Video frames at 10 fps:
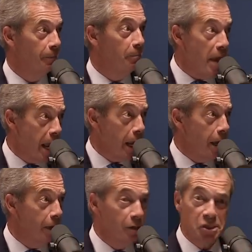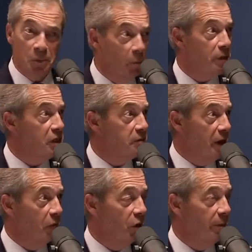me, small
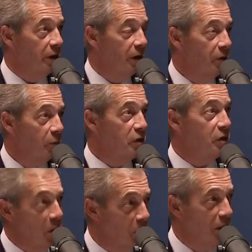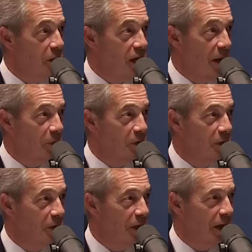businessmen and women, with total contempt.
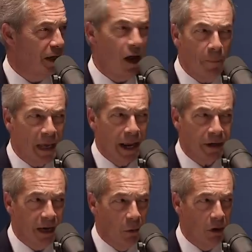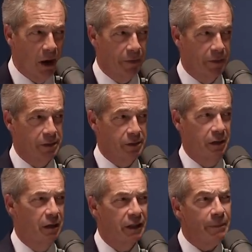Can't be allowed to go on like this.
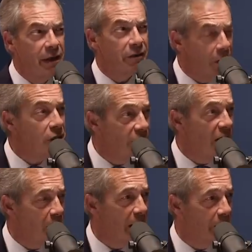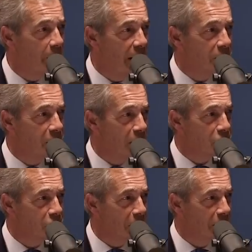They made £35 billion
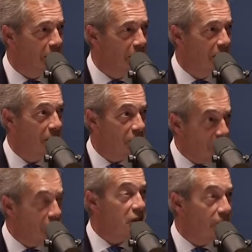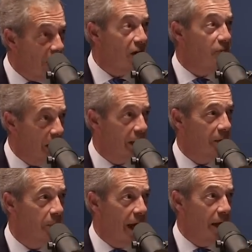last year. £35
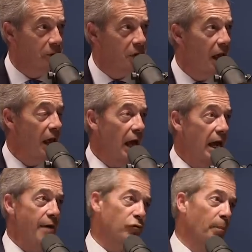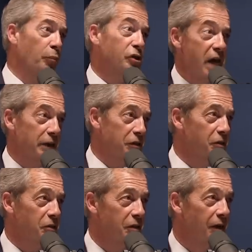billion. Everyone
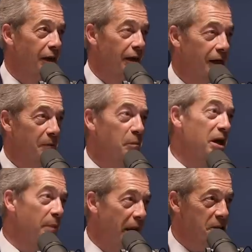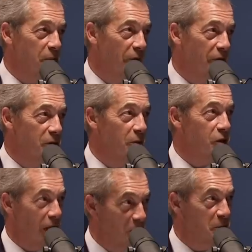protests at BP's profits or
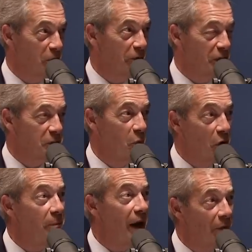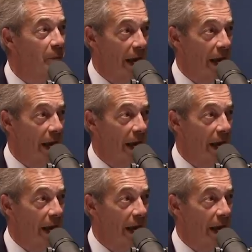Shell's profits. Well, what about the